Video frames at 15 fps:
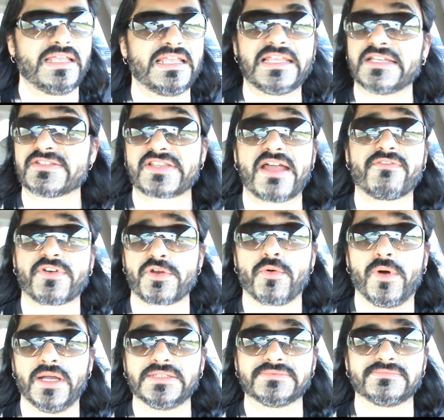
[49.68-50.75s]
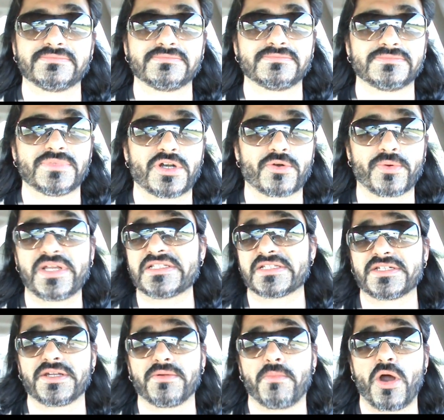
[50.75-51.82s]
he gives everyone a
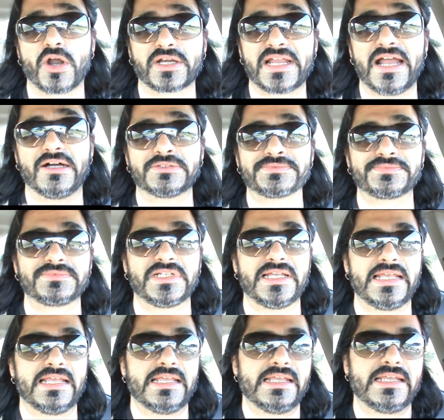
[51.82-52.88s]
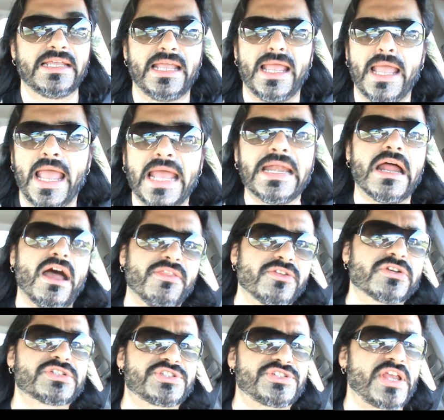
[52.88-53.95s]
reason to mark out. And
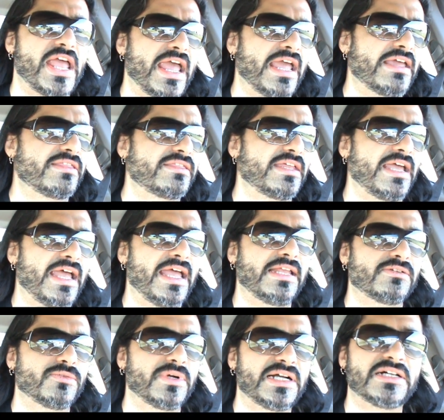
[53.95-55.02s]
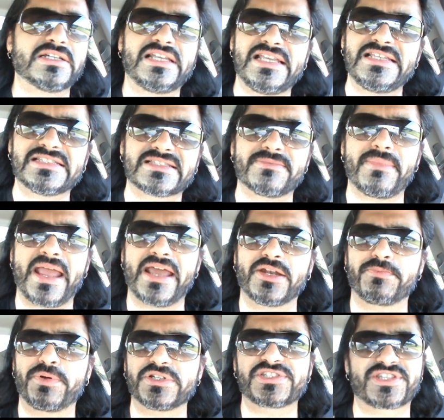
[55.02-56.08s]
others say that, well, he's the
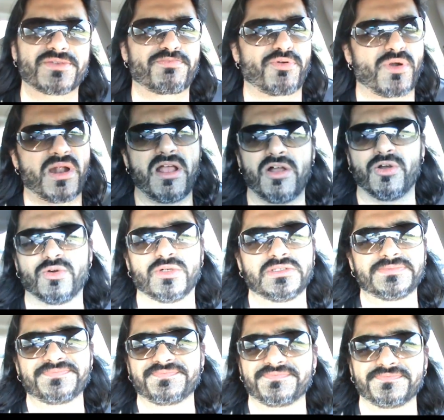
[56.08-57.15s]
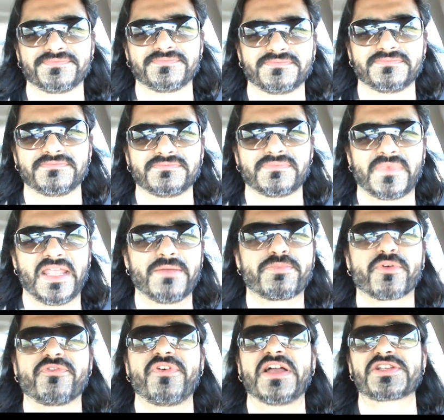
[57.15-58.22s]
man who puts the pro
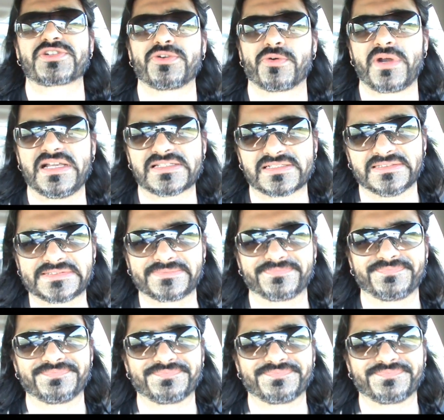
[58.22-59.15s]
in professional wrestling.